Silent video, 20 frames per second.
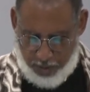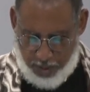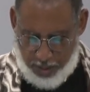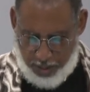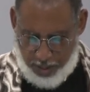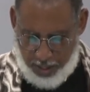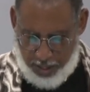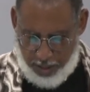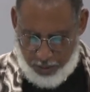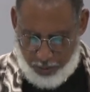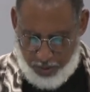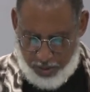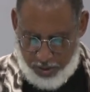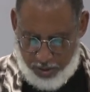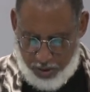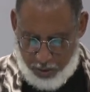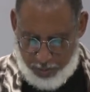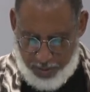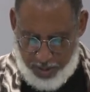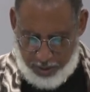Again, we
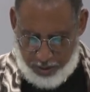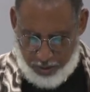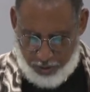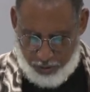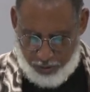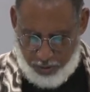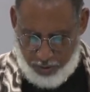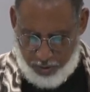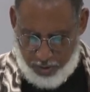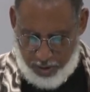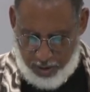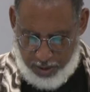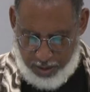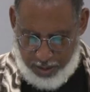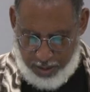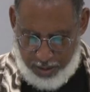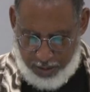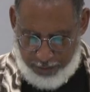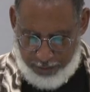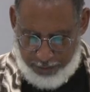should speak the truth in
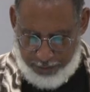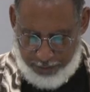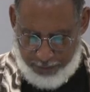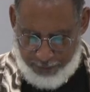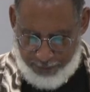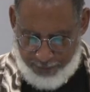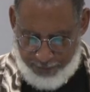love